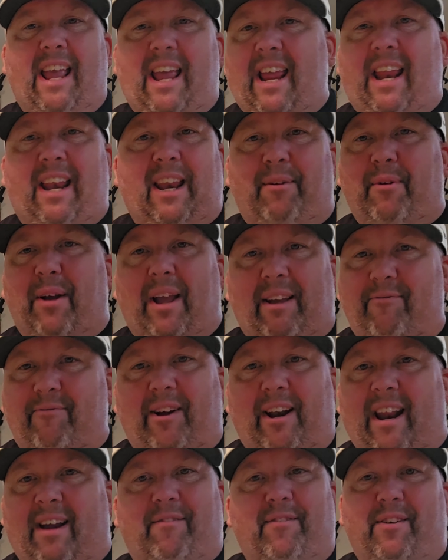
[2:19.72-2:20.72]
Anyway,
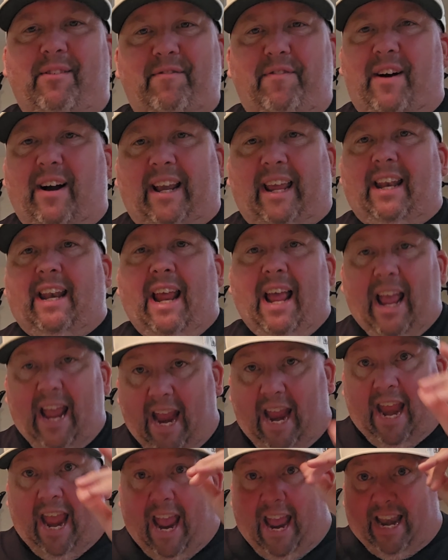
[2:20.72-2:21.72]
whatever. Fuck it.
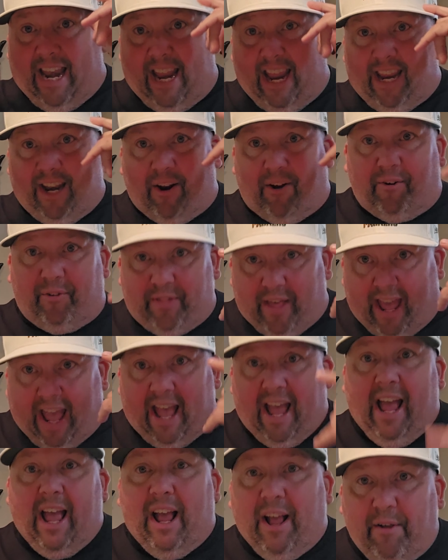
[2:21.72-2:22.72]
And, and you know,
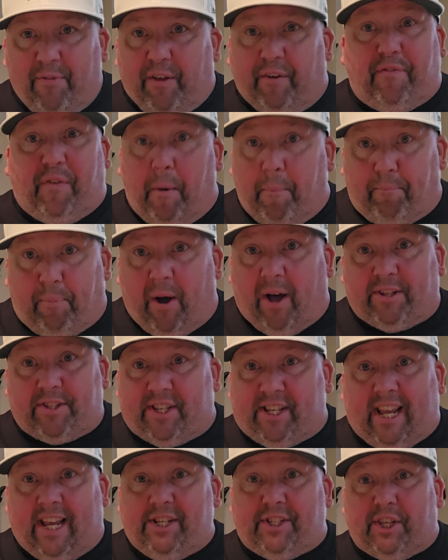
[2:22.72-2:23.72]
the the football
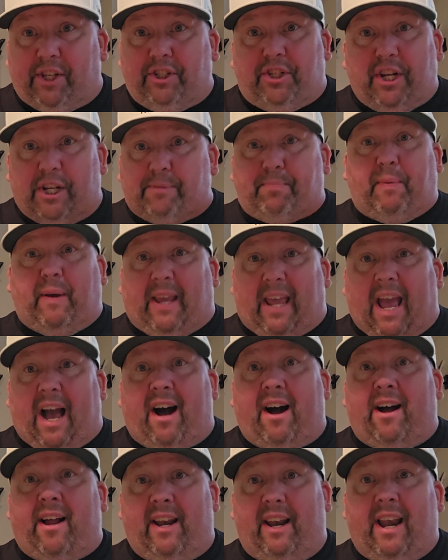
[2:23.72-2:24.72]
season just
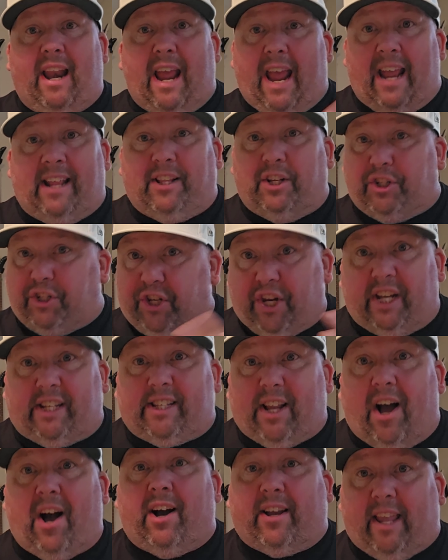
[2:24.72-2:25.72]
begun, and the shit
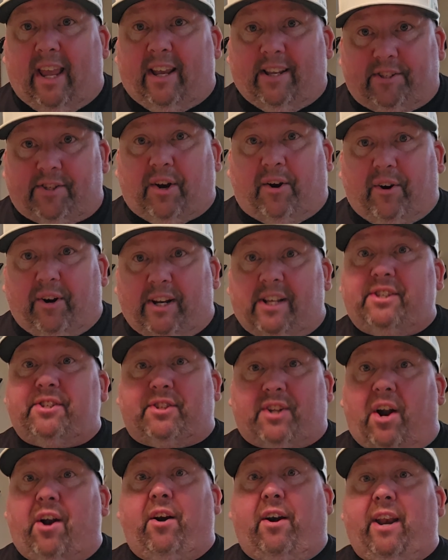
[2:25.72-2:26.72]
talking has already
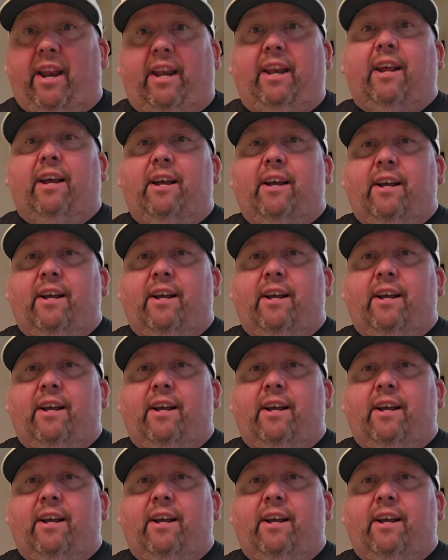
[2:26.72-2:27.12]
started.